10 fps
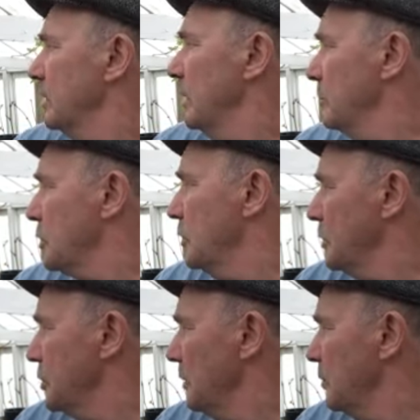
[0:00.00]
So I'm just going
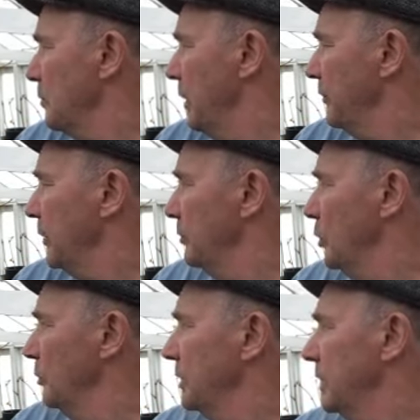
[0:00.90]
to stop spraying for the
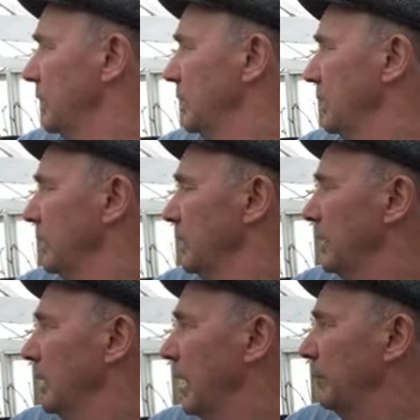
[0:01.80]
moment.
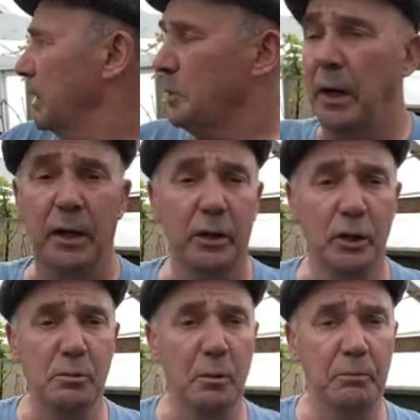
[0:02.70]
That's why I let it
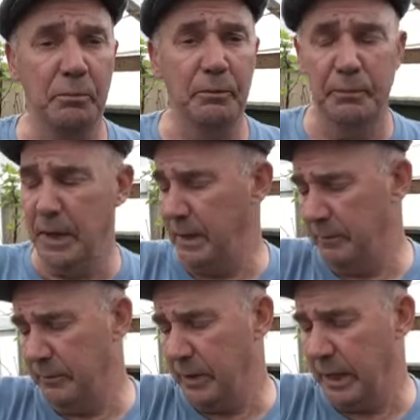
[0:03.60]
come up
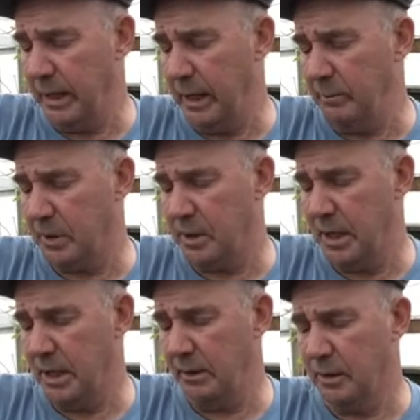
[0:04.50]
every night time. It's
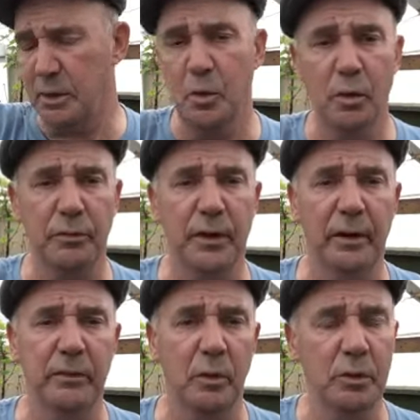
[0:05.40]

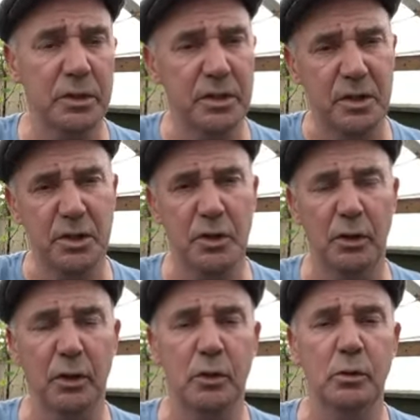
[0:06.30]
4:45 now, and it's just
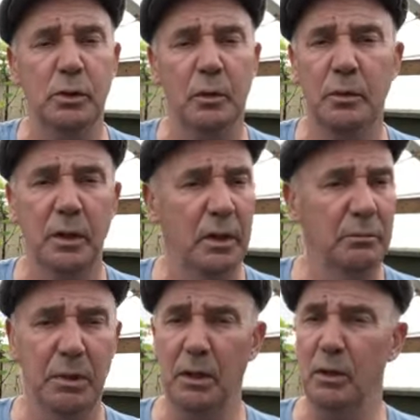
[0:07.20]
starting to cool down.
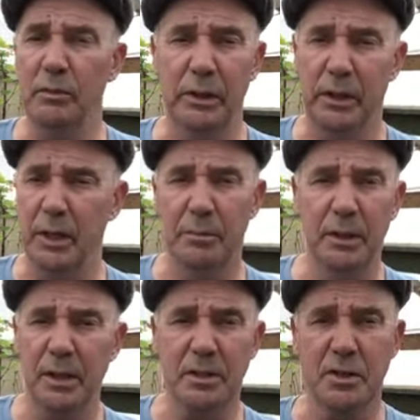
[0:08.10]
Been a lovely day,
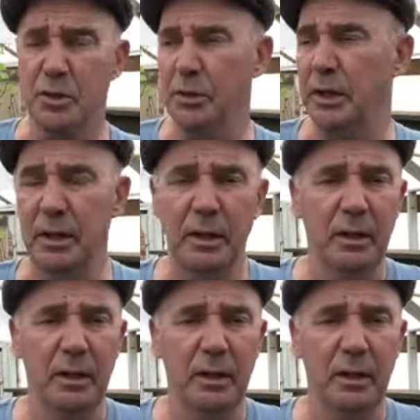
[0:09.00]
been nice and sunny.